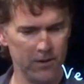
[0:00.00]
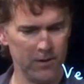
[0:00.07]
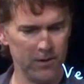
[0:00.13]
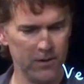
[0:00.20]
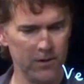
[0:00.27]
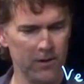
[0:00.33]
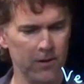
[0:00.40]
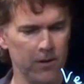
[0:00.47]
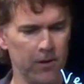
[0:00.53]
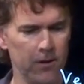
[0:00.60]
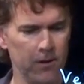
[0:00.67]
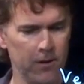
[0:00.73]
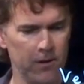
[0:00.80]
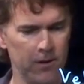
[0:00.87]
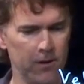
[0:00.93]

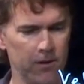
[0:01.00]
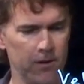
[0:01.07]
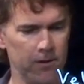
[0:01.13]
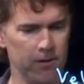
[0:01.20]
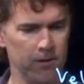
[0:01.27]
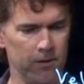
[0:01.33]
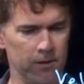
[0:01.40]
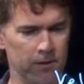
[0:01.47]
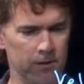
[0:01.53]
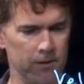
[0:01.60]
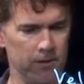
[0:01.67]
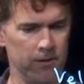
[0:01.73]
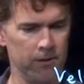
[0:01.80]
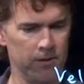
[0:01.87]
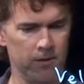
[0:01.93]

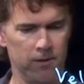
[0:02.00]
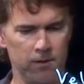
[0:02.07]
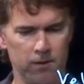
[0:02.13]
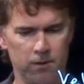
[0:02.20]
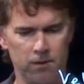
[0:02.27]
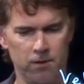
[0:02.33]
(no one is talking)